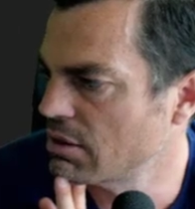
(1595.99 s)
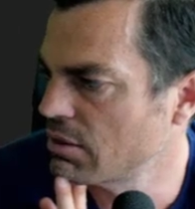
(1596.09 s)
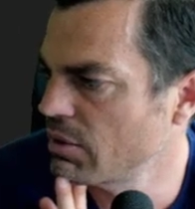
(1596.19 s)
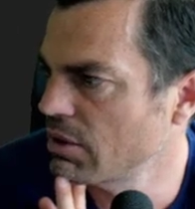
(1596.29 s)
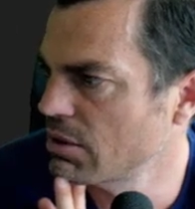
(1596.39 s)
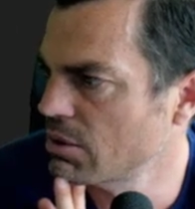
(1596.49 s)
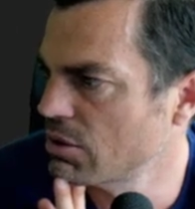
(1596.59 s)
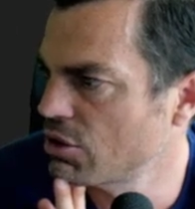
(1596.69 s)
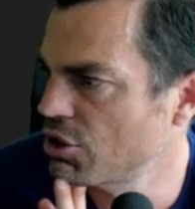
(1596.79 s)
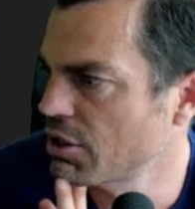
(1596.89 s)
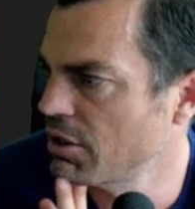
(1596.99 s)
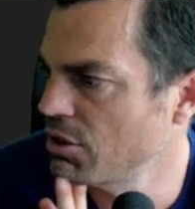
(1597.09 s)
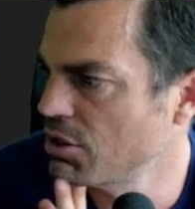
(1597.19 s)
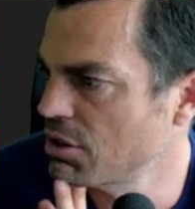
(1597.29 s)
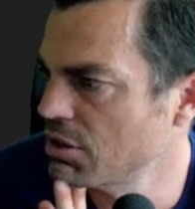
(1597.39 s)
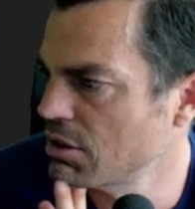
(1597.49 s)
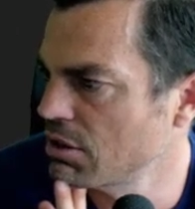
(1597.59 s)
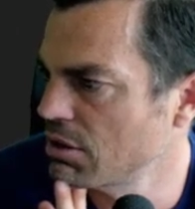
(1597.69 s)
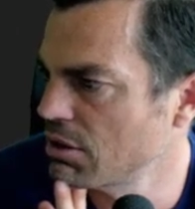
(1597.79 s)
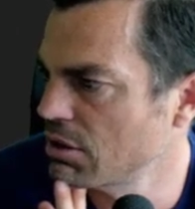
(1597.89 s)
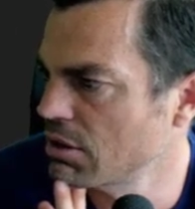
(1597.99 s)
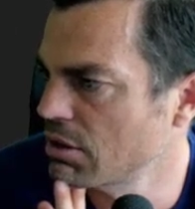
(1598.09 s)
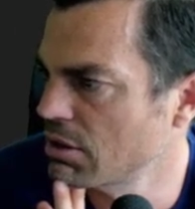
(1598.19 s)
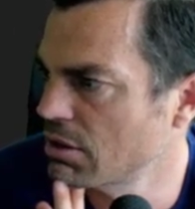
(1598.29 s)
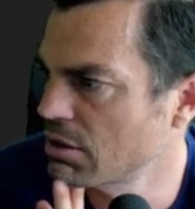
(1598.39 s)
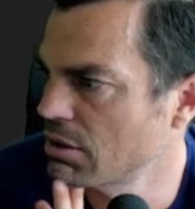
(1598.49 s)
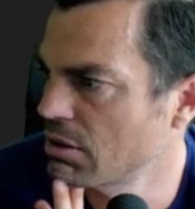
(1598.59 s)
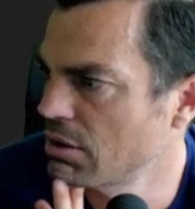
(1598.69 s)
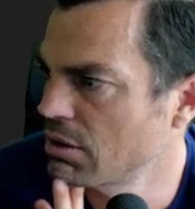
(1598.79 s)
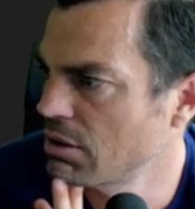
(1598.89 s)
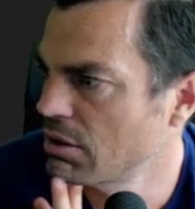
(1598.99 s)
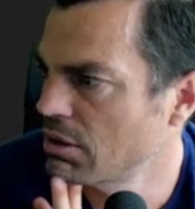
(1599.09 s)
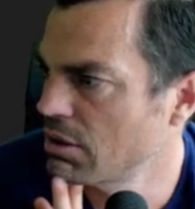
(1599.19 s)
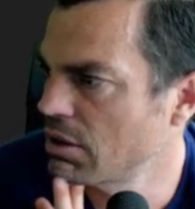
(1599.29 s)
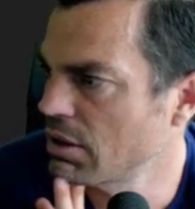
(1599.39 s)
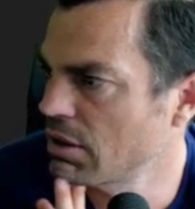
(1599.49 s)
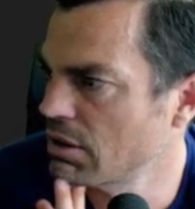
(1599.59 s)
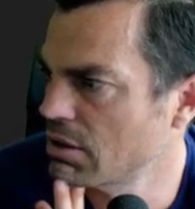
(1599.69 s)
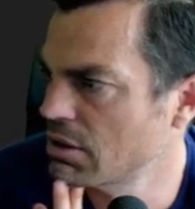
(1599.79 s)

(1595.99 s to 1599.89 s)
So we go to our changes in Git,